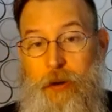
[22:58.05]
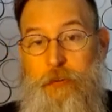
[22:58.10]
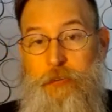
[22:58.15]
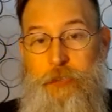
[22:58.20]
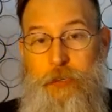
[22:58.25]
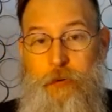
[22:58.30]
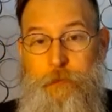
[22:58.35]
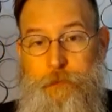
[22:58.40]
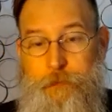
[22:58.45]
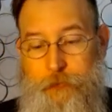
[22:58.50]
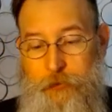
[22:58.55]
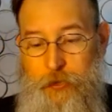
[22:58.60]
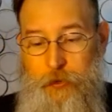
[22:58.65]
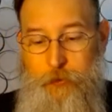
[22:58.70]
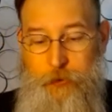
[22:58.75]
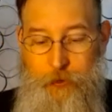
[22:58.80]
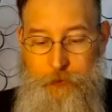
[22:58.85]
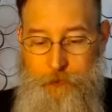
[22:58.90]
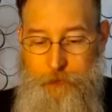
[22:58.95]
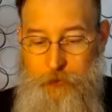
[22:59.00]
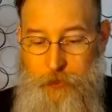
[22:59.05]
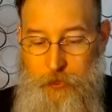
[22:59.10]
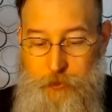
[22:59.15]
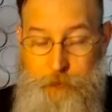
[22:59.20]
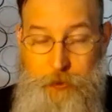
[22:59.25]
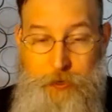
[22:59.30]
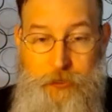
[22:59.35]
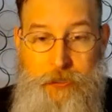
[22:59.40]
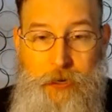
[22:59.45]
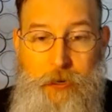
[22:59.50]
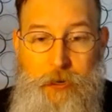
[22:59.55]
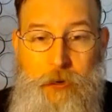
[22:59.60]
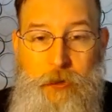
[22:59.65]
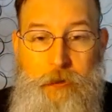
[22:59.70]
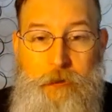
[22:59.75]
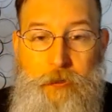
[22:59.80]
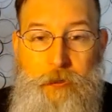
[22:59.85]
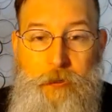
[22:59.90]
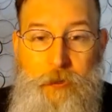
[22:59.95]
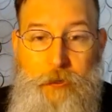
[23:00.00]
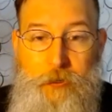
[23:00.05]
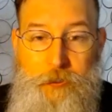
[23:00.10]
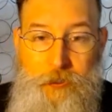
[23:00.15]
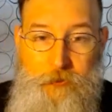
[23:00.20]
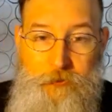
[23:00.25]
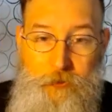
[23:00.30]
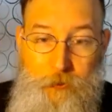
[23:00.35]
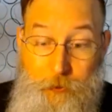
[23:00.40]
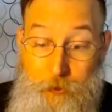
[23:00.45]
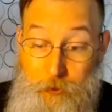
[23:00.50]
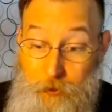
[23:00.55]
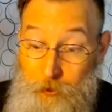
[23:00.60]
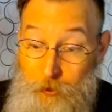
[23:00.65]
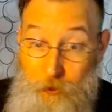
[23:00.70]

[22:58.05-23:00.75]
So anyway, that's my take on Jeff Lemire.